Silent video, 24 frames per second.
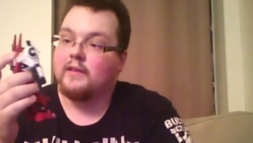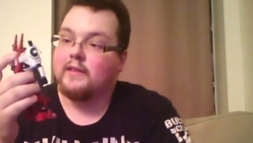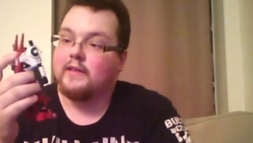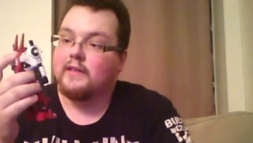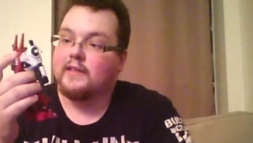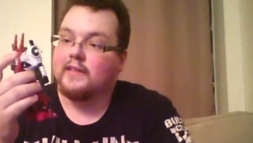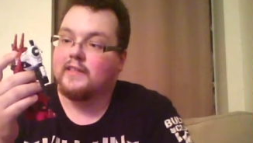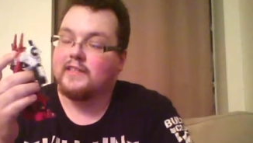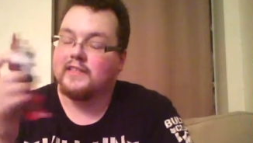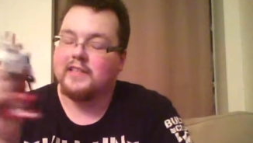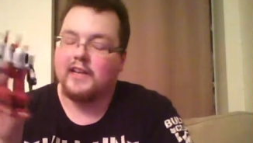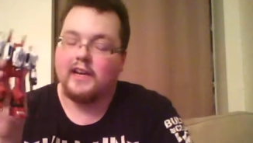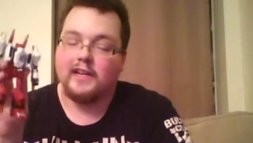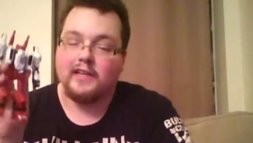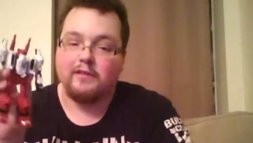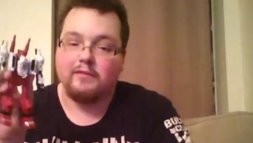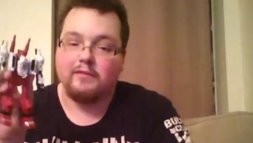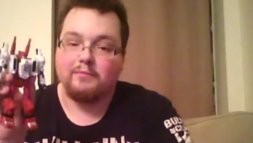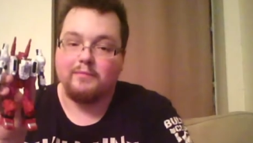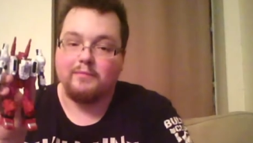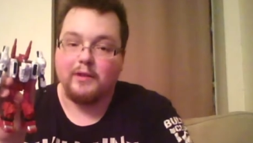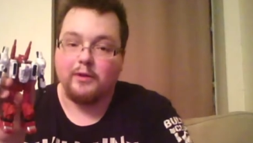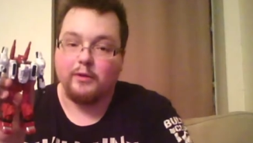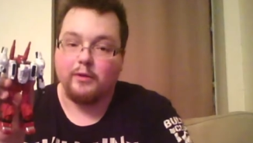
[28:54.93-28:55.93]
He's kind of
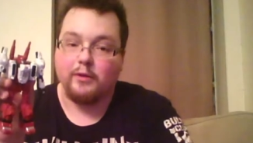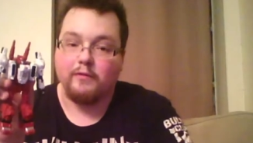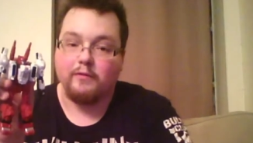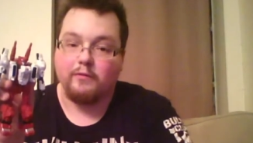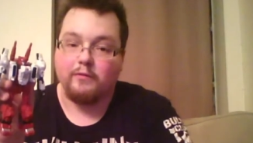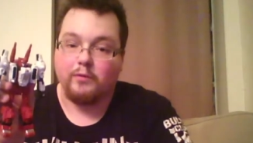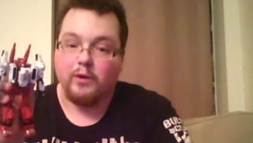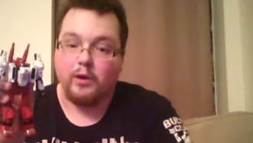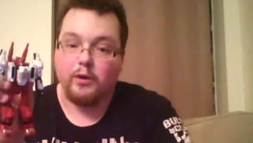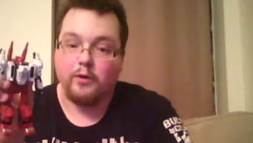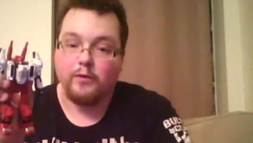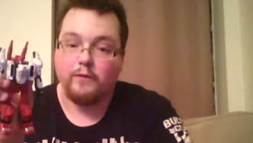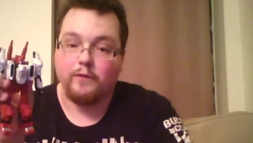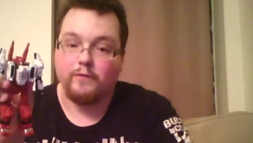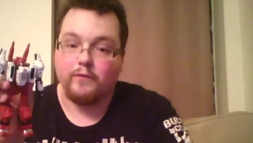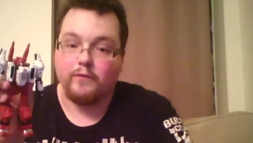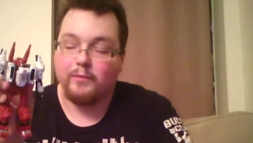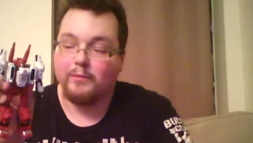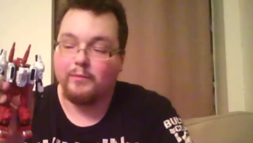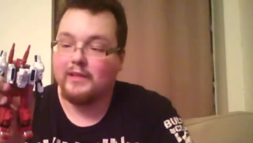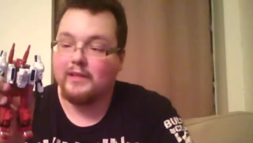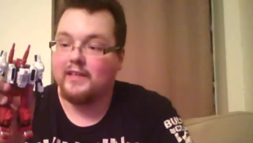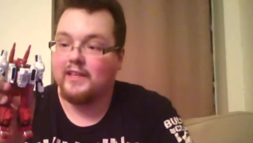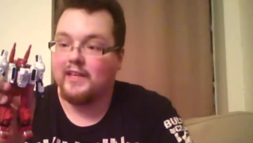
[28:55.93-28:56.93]
middle of the road for
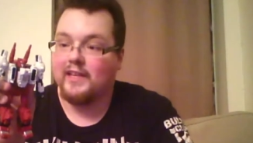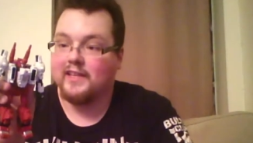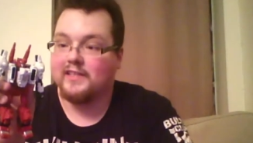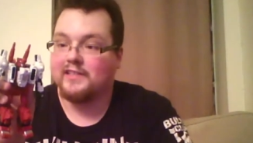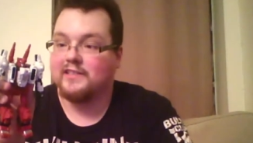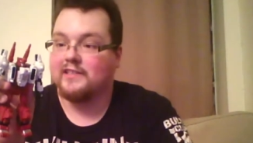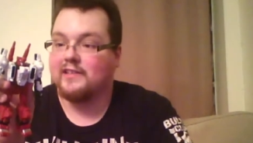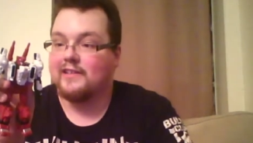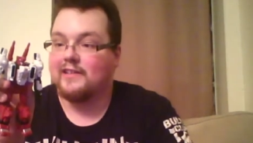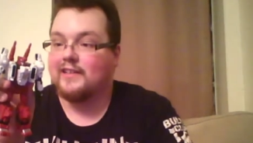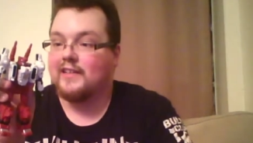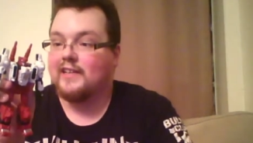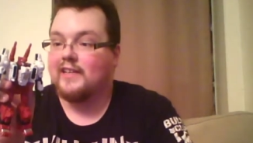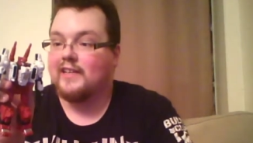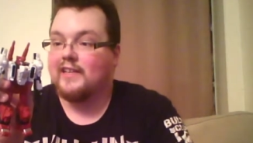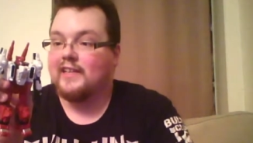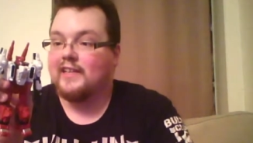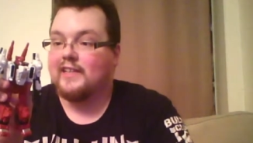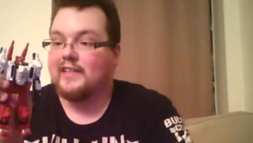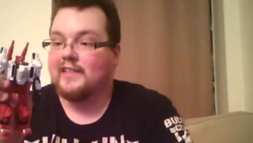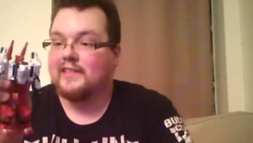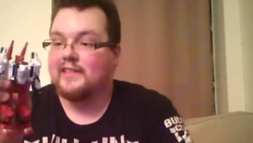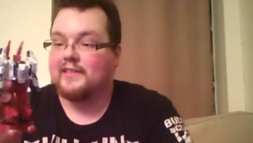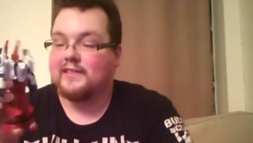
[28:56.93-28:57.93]
me. His
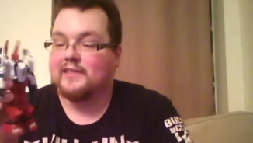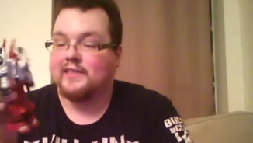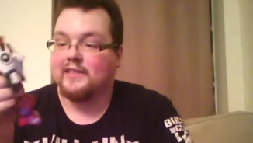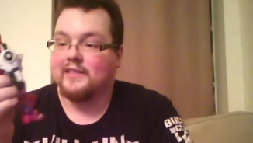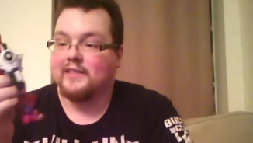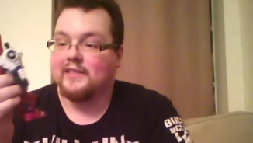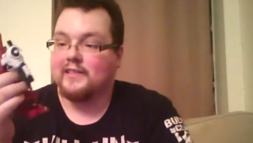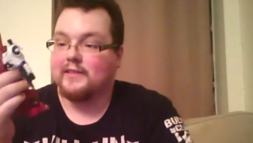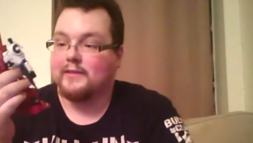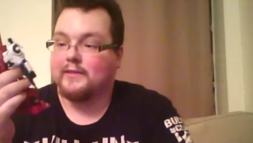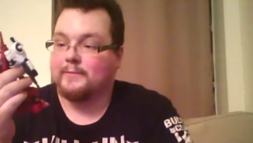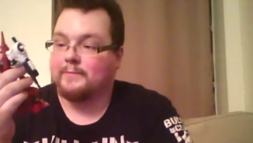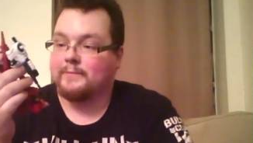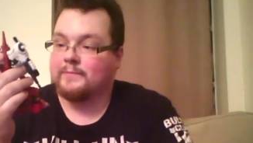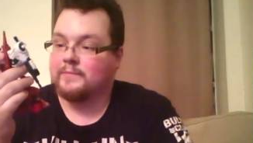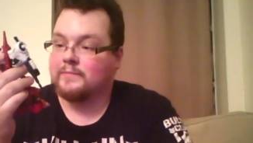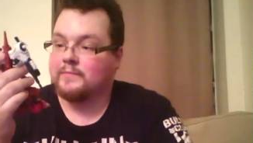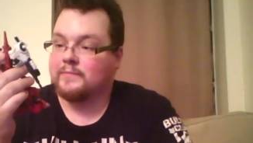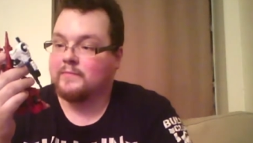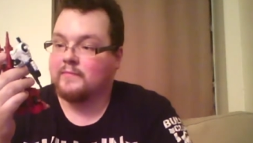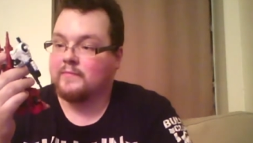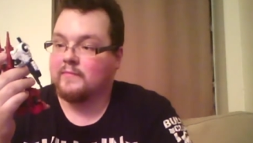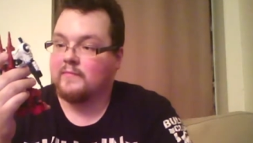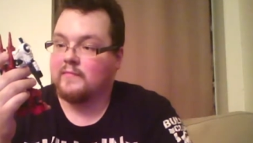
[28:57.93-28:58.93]
his uh
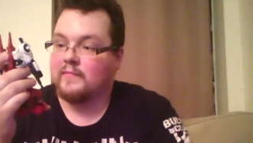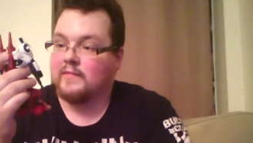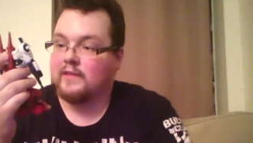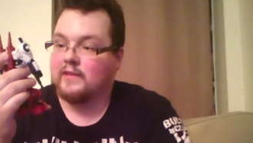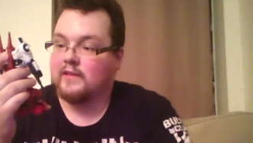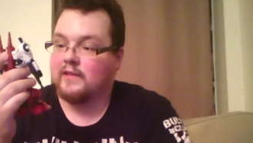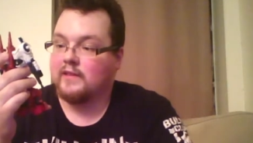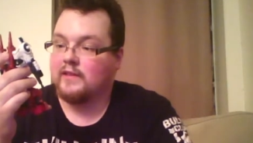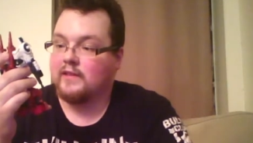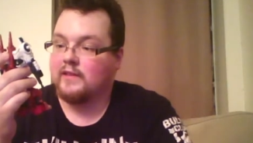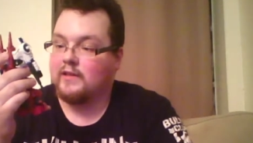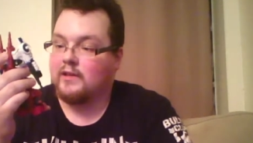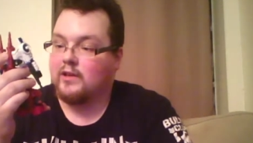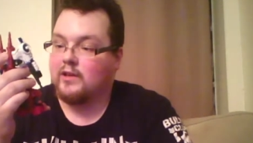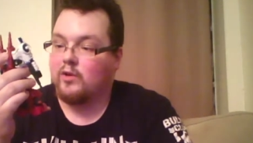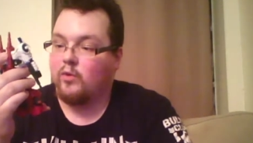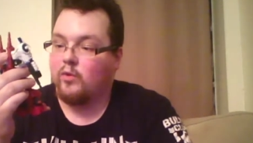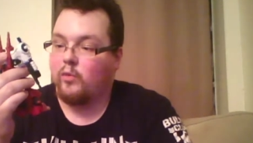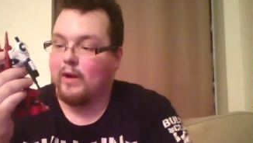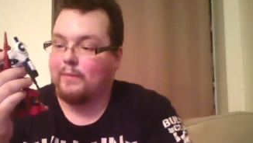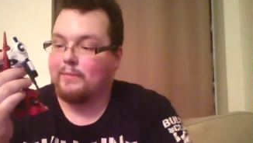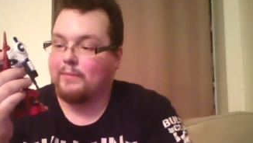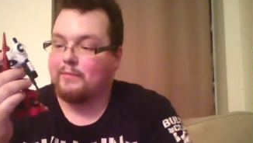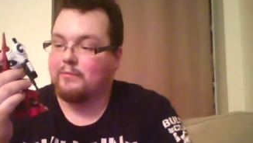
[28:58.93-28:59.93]

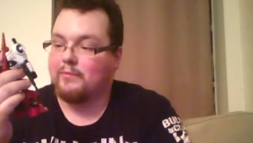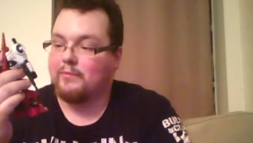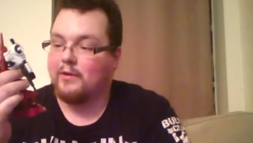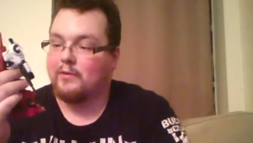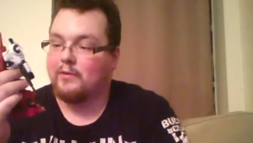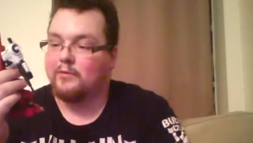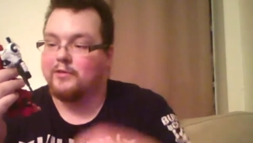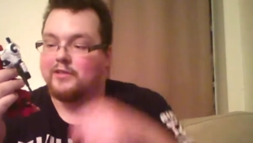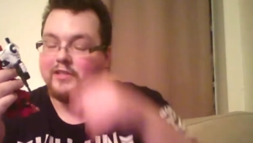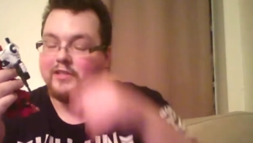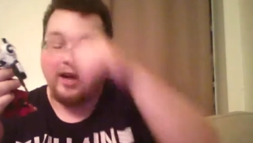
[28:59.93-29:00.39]
weapon modes